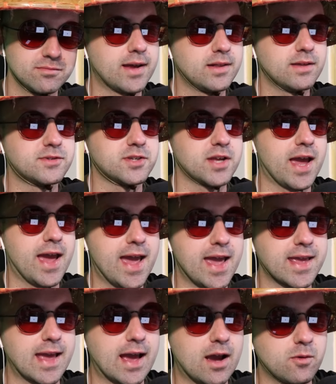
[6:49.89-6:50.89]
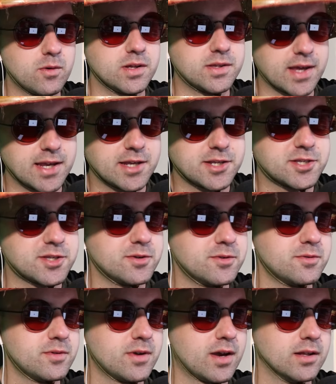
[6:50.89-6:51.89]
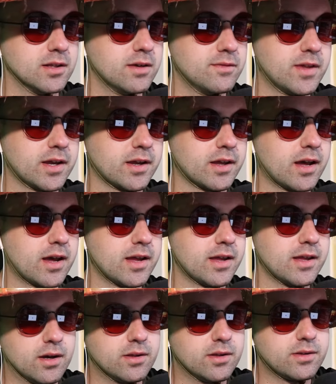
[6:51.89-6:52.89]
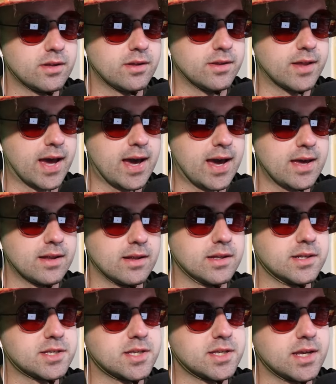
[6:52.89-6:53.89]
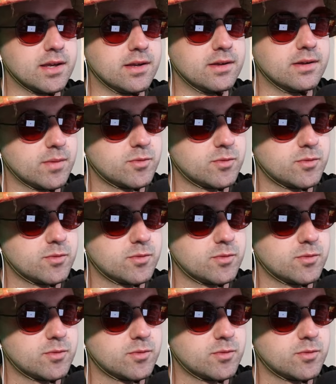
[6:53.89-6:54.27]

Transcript: I'd love to hang out with Asu. I love that guy. Other than that, let's see.